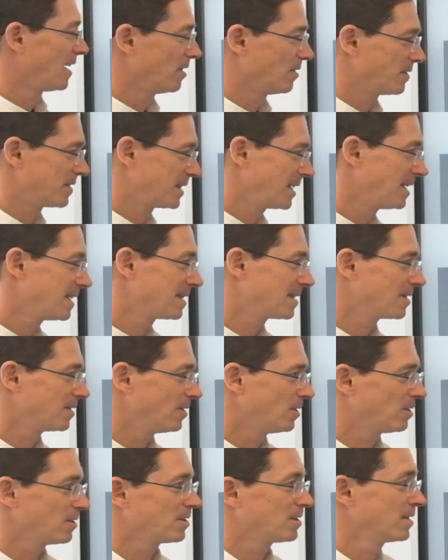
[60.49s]
of
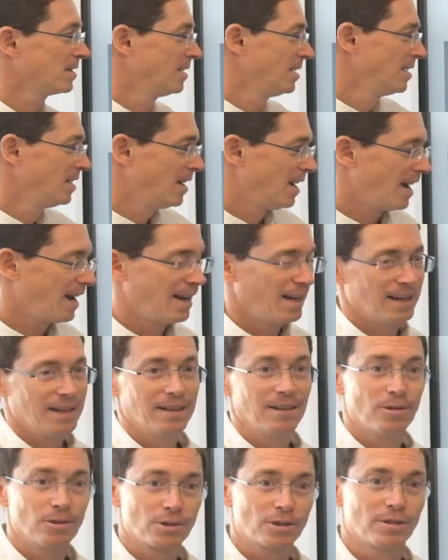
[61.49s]
sensors,
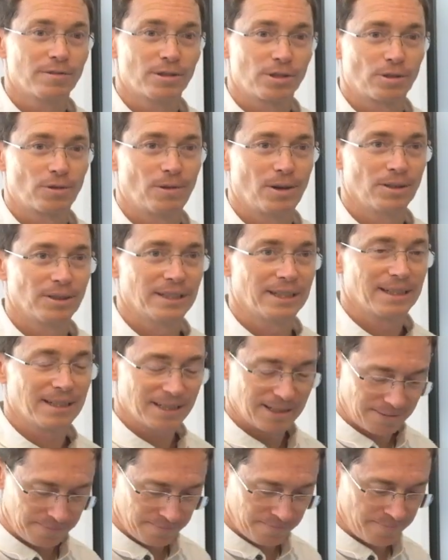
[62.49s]
and also the
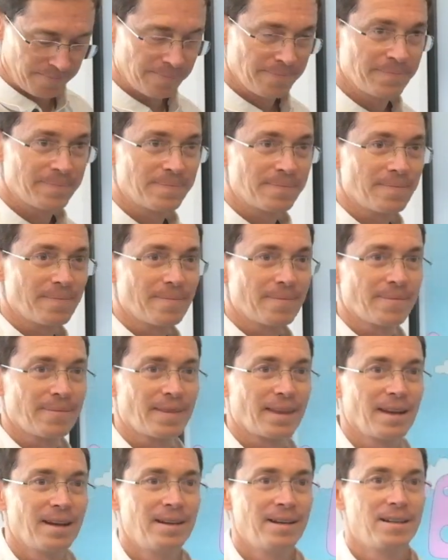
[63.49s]
surroundings.
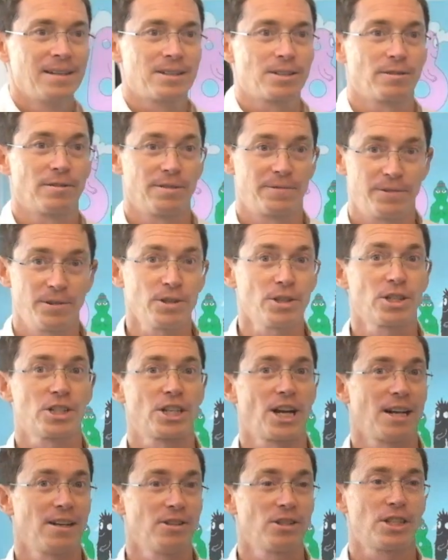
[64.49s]
So the first
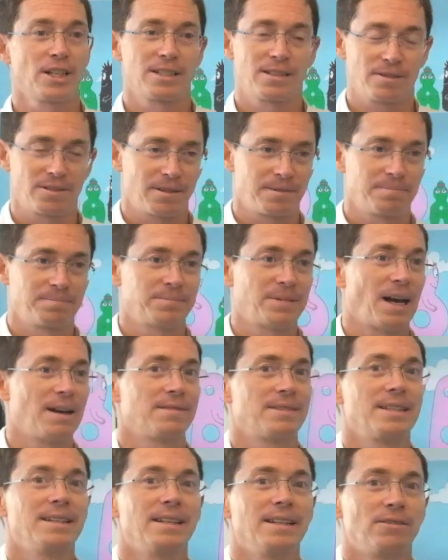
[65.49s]
challenge, as you have
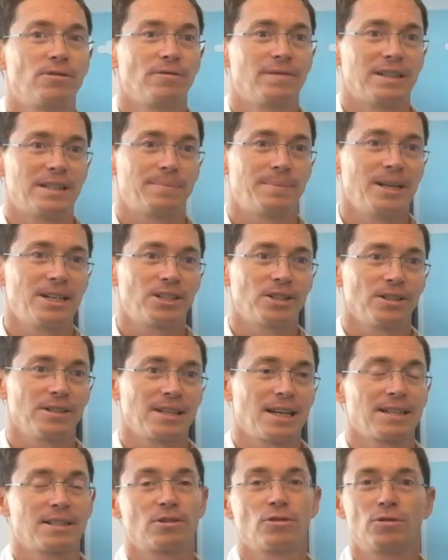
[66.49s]
seen into these pictures,
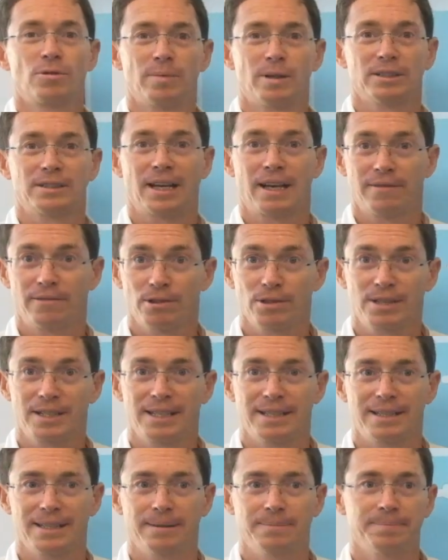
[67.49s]
has to do about
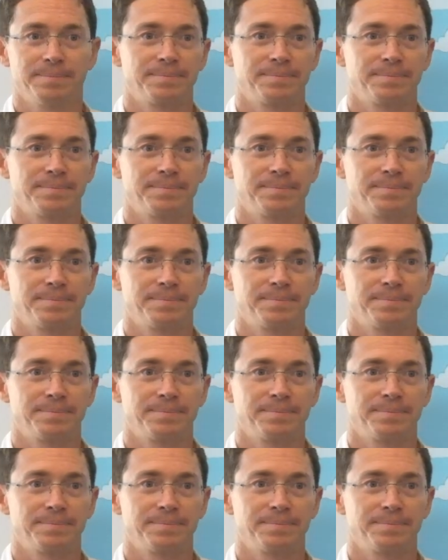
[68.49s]
diversity.